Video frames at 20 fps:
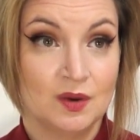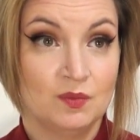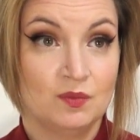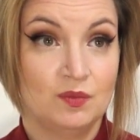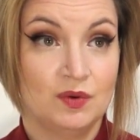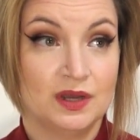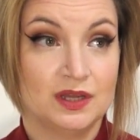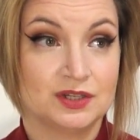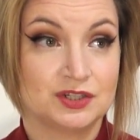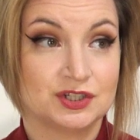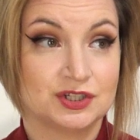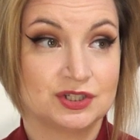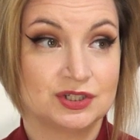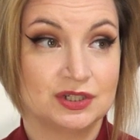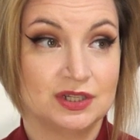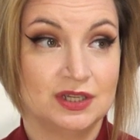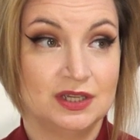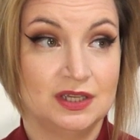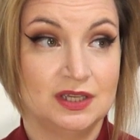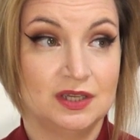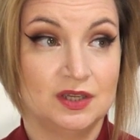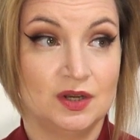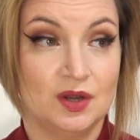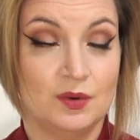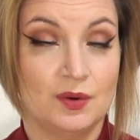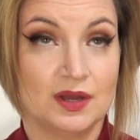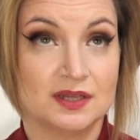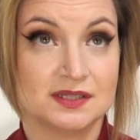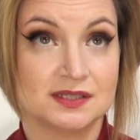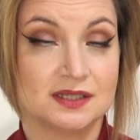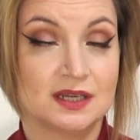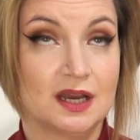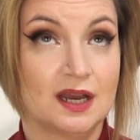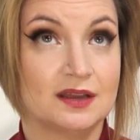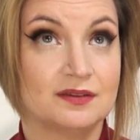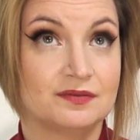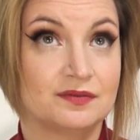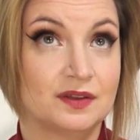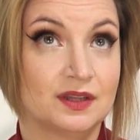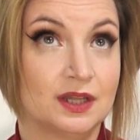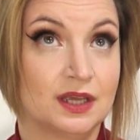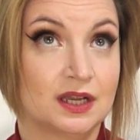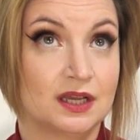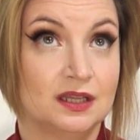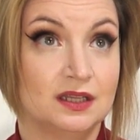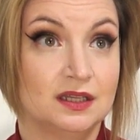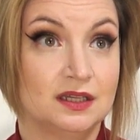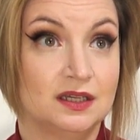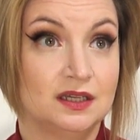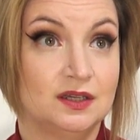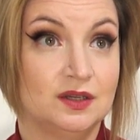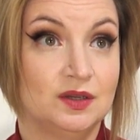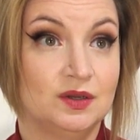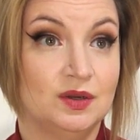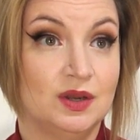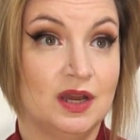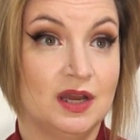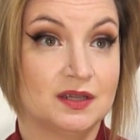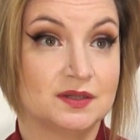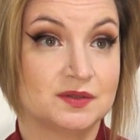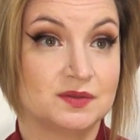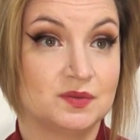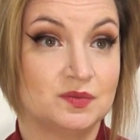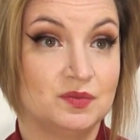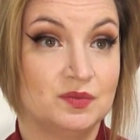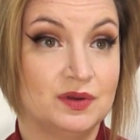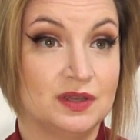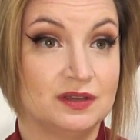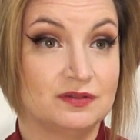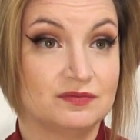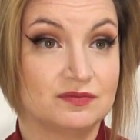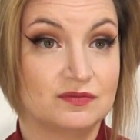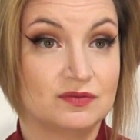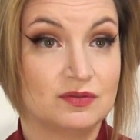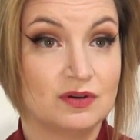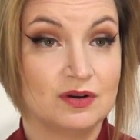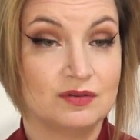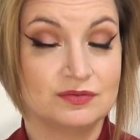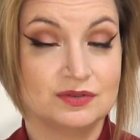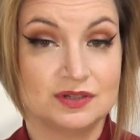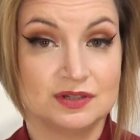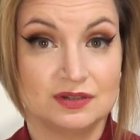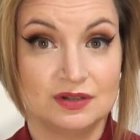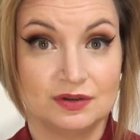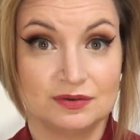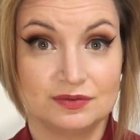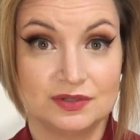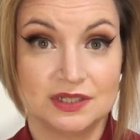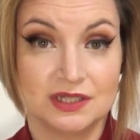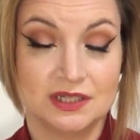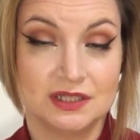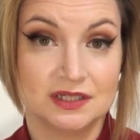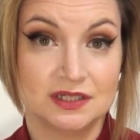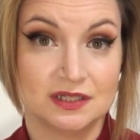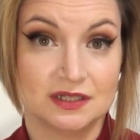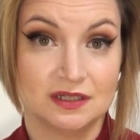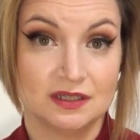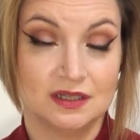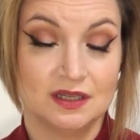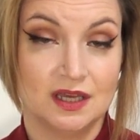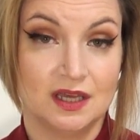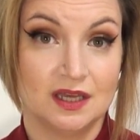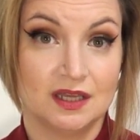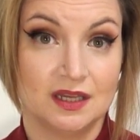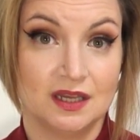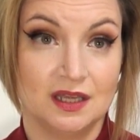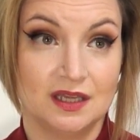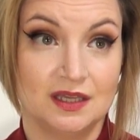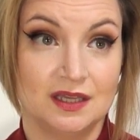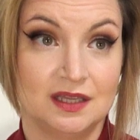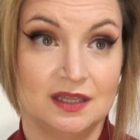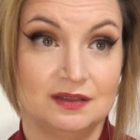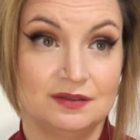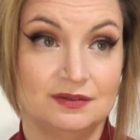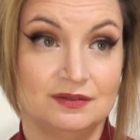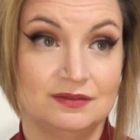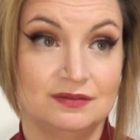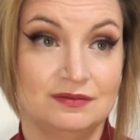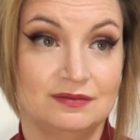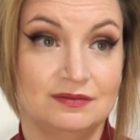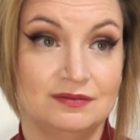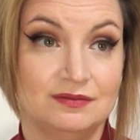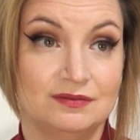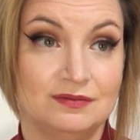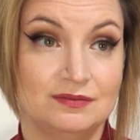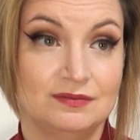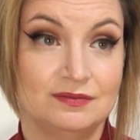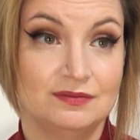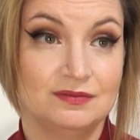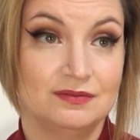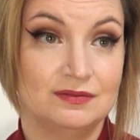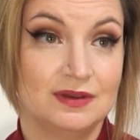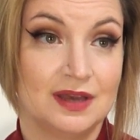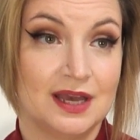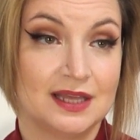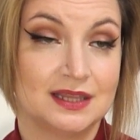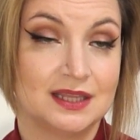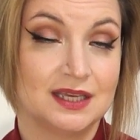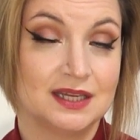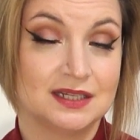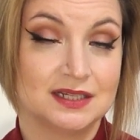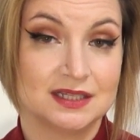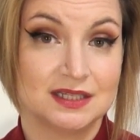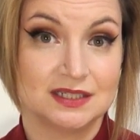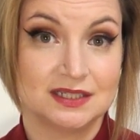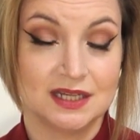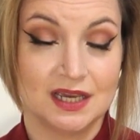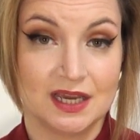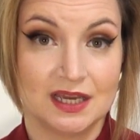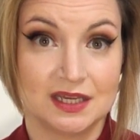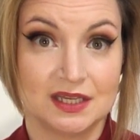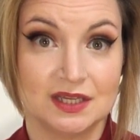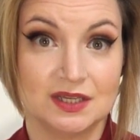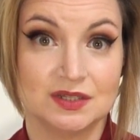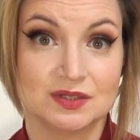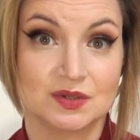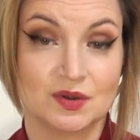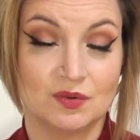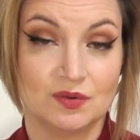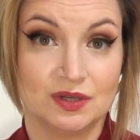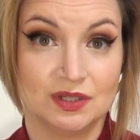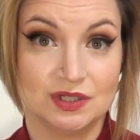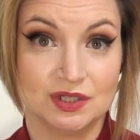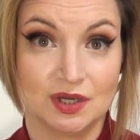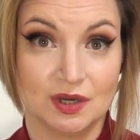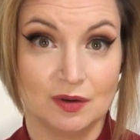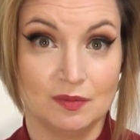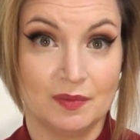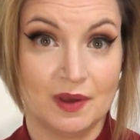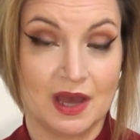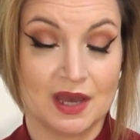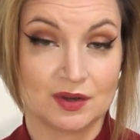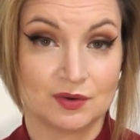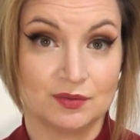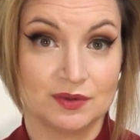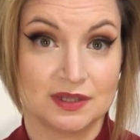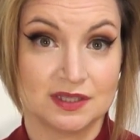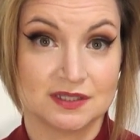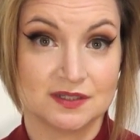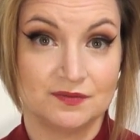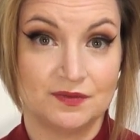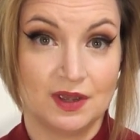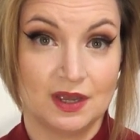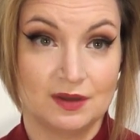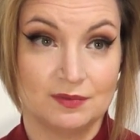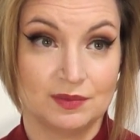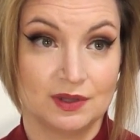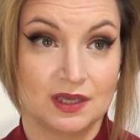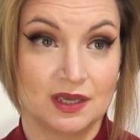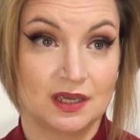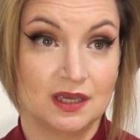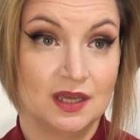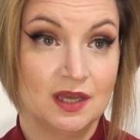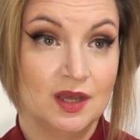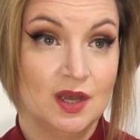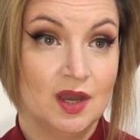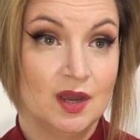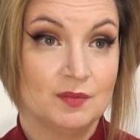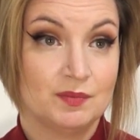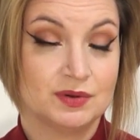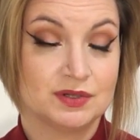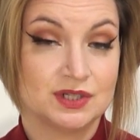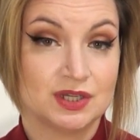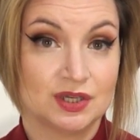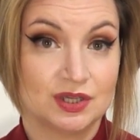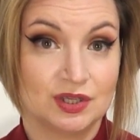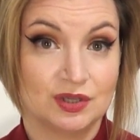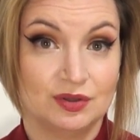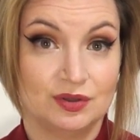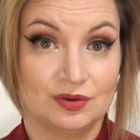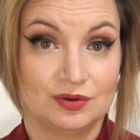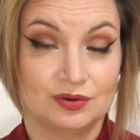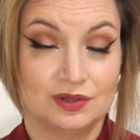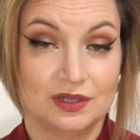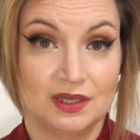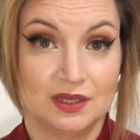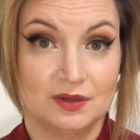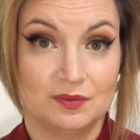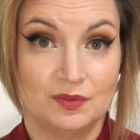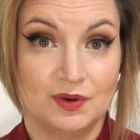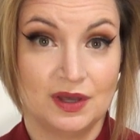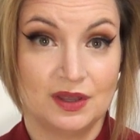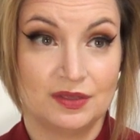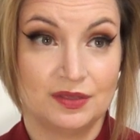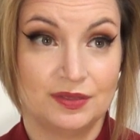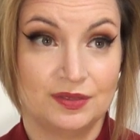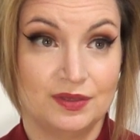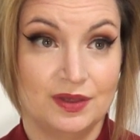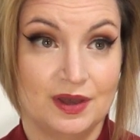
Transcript: which, you know, as I feel like as we've grown to know Dean, at the end of the day, he's going to go back with his family, particularly with